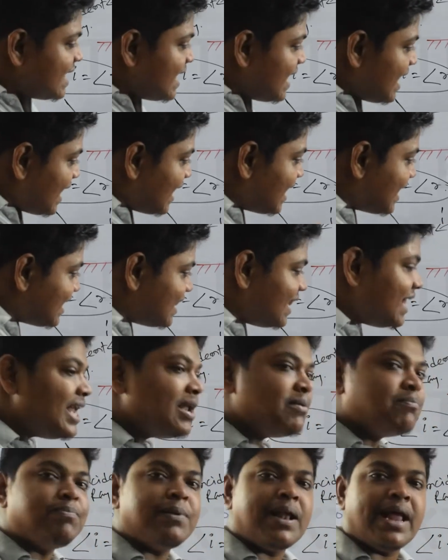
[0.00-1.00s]

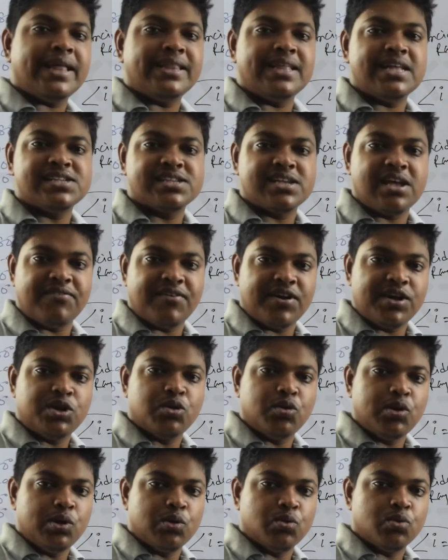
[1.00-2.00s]
inclined plane is given
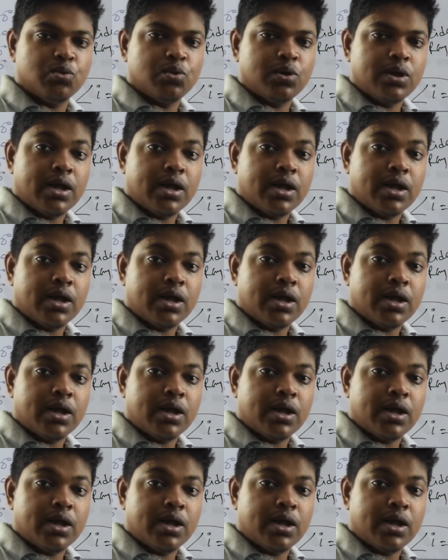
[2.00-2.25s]
to you,